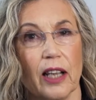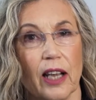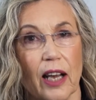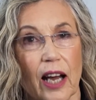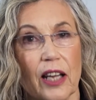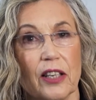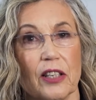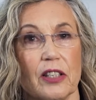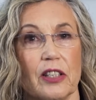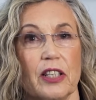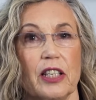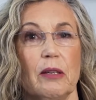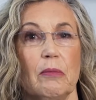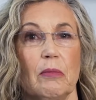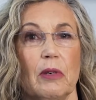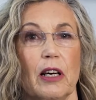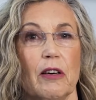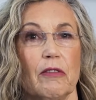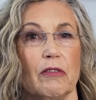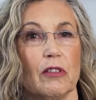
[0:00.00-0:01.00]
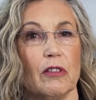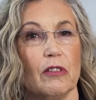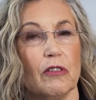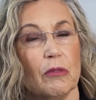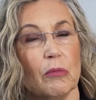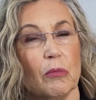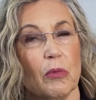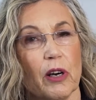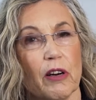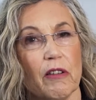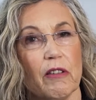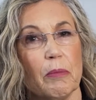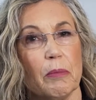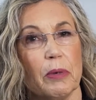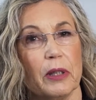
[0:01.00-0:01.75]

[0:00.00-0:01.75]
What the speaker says: at a deep level from where it